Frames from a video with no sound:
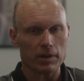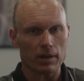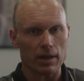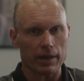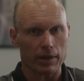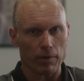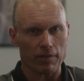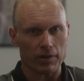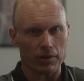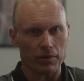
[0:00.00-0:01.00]
declining
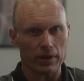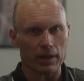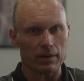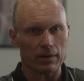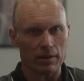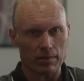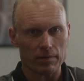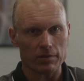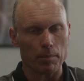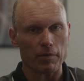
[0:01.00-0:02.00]
revenue in
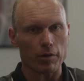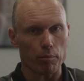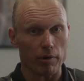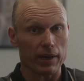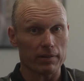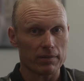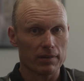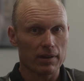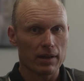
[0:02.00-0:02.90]
some of their brands.